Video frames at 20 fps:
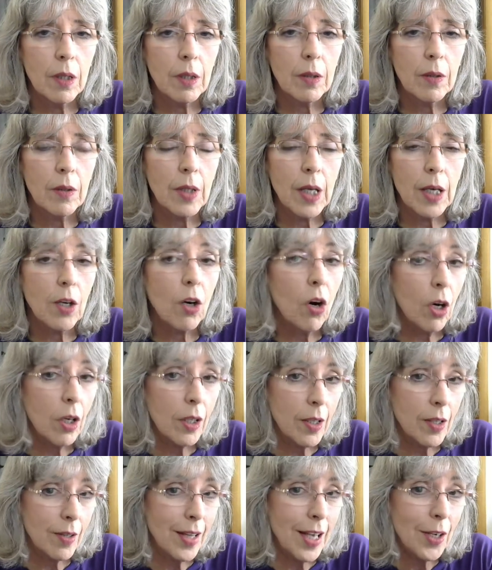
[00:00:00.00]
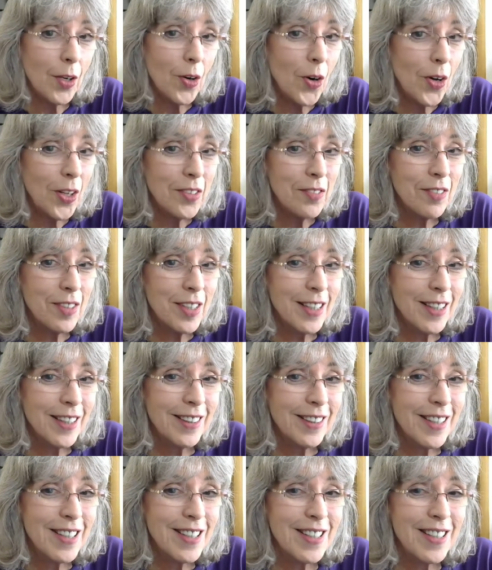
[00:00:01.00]
They call it vegan.
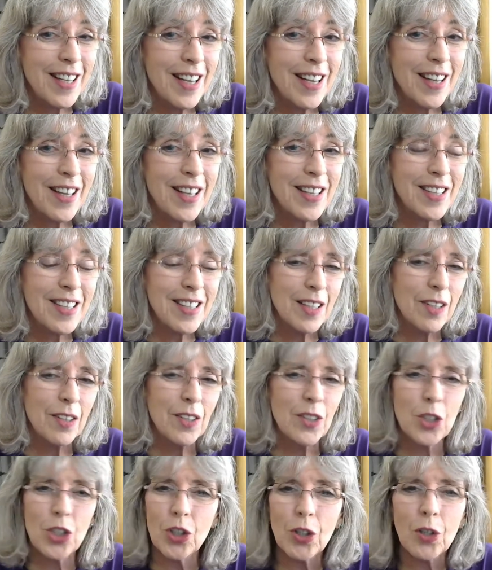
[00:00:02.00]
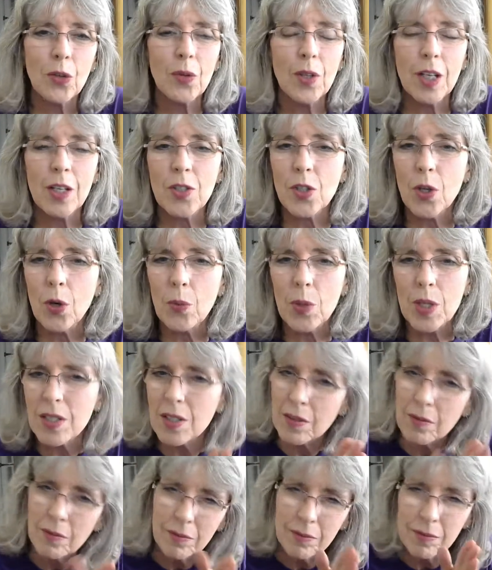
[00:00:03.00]
Let's say that's the sugar thing is
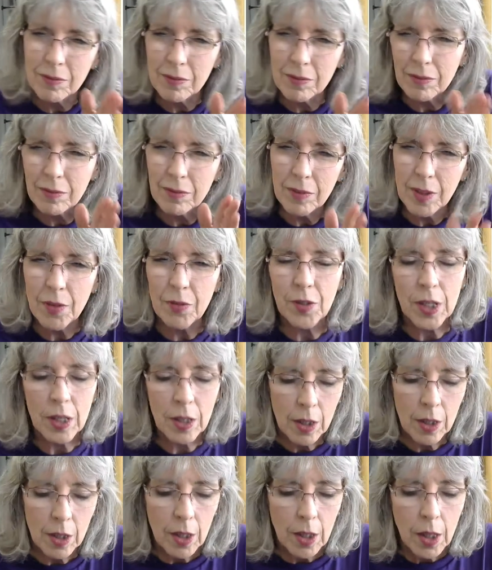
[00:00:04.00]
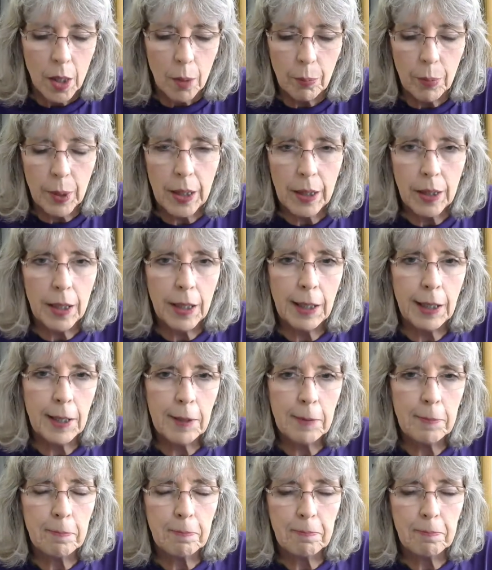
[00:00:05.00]
always iffy, but uh,